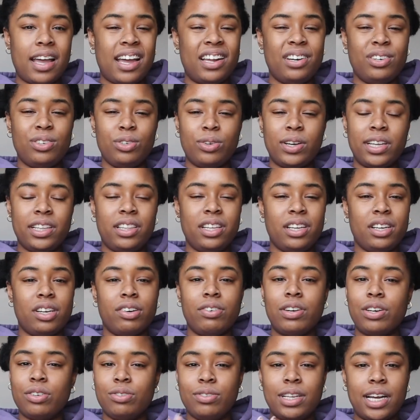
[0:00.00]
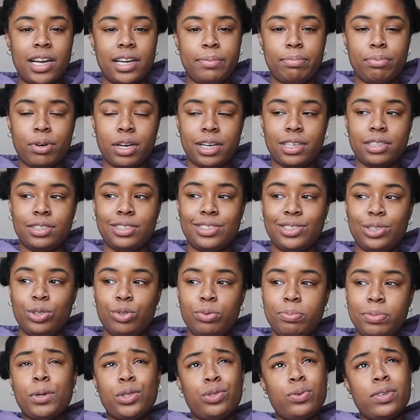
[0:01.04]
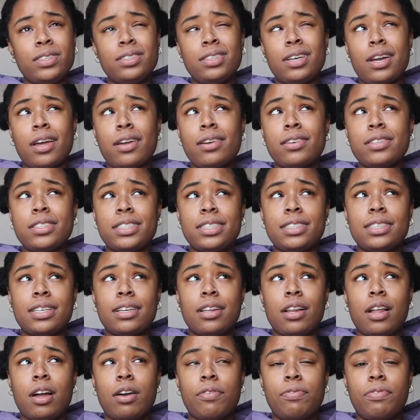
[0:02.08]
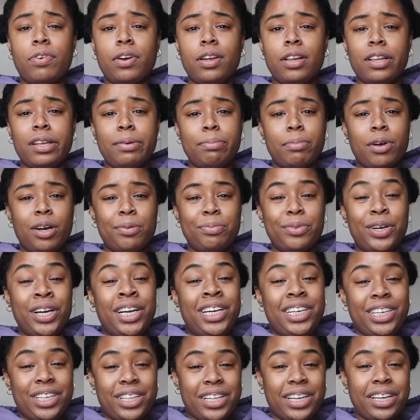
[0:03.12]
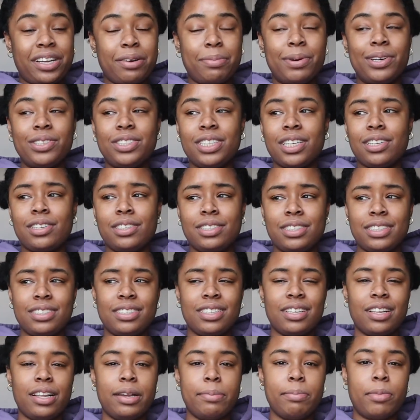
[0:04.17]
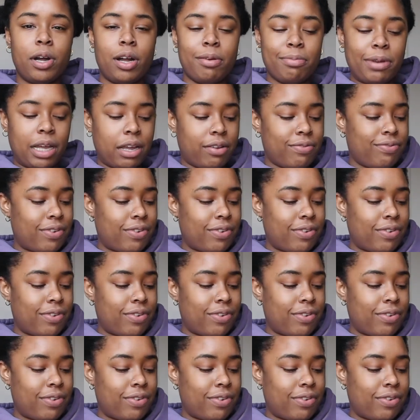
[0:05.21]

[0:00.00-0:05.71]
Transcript: I don't know, I think around that price too. But $20 is a lot for a lip balm when you think about it, because isn't lip balm like